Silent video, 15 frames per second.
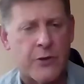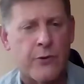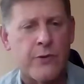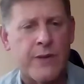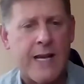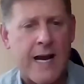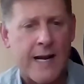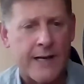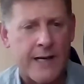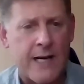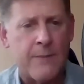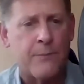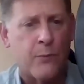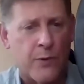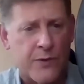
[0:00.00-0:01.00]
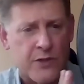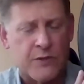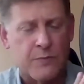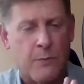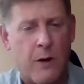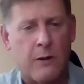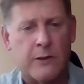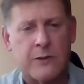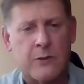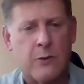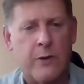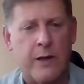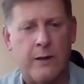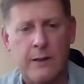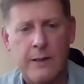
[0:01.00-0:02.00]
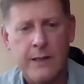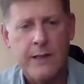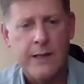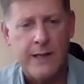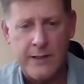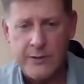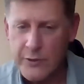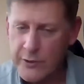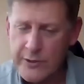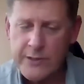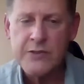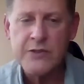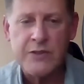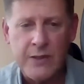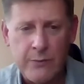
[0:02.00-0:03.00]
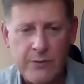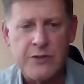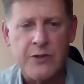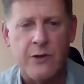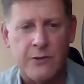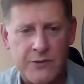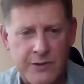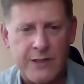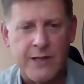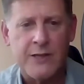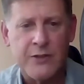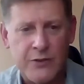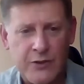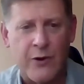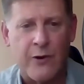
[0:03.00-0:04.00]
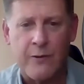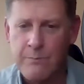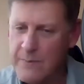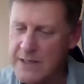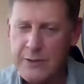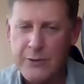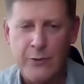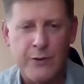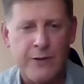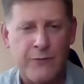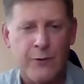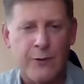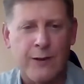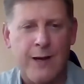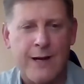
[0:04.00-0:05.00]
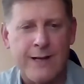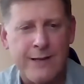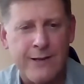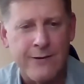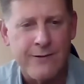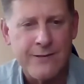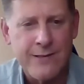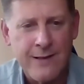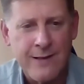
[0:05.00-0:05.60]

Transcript: turn that up with a smaller coil, and you're going to see results. Yes, sir. Been doing it for a lot of years.